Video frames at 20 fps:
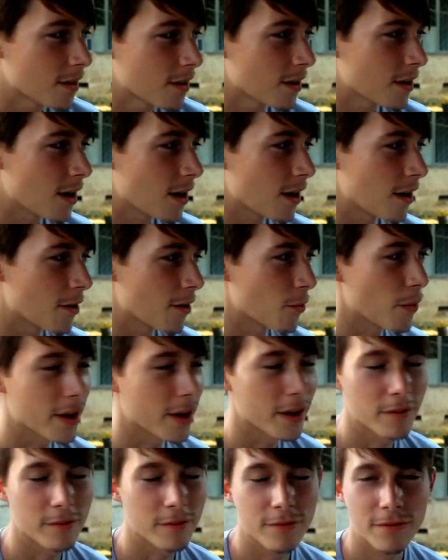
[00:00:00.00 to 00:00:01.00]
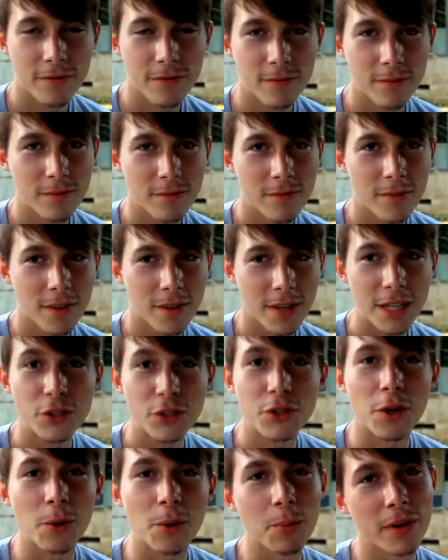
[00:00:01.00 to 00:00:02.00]
our way of
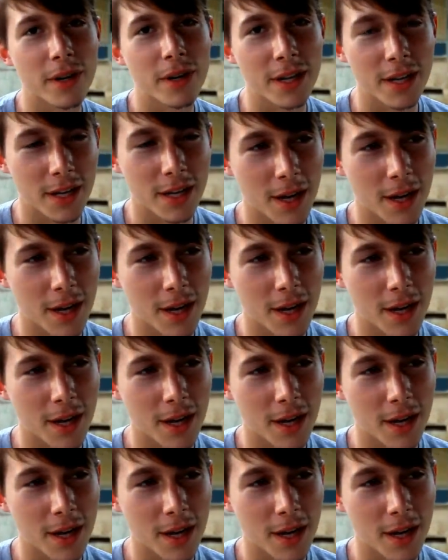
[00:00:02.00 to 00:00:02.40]
interpreting